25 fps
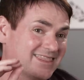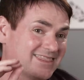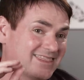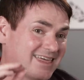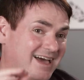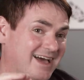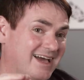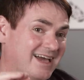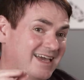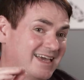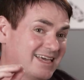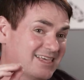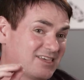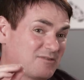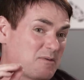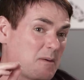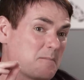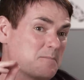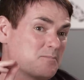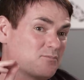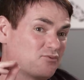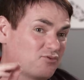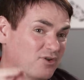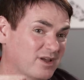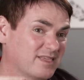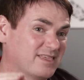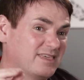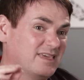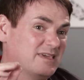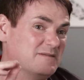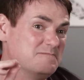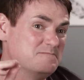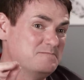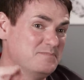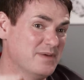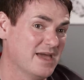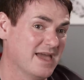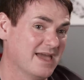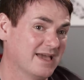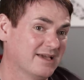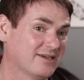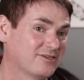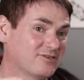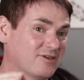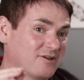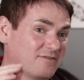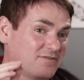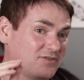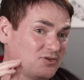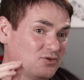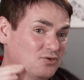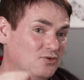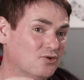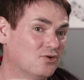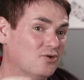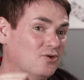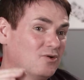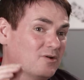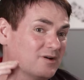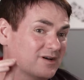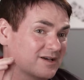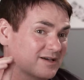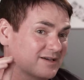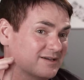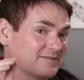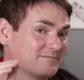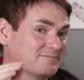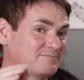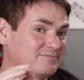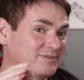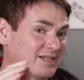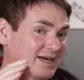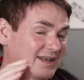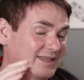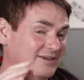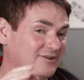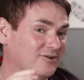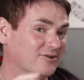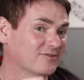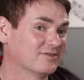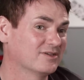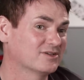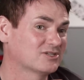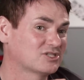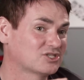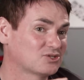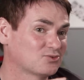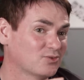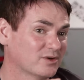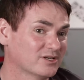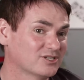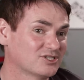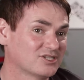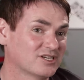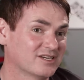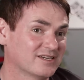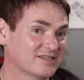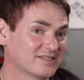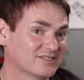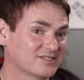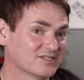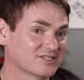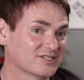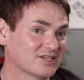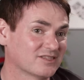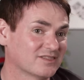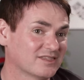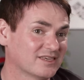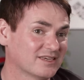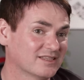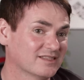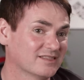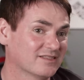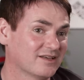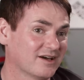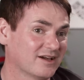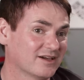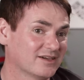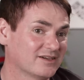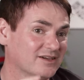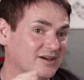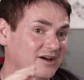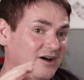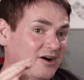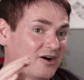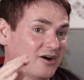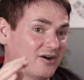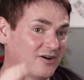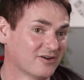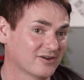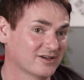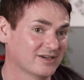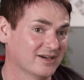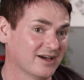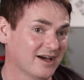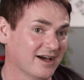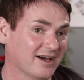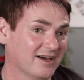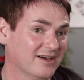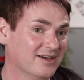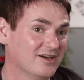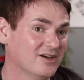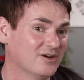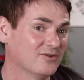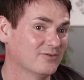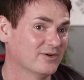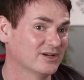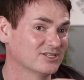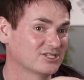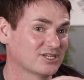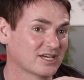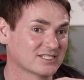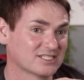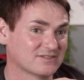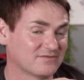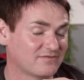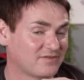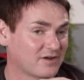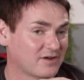That is pretty big. So if you're planning on switching to something like a Hoka, which has a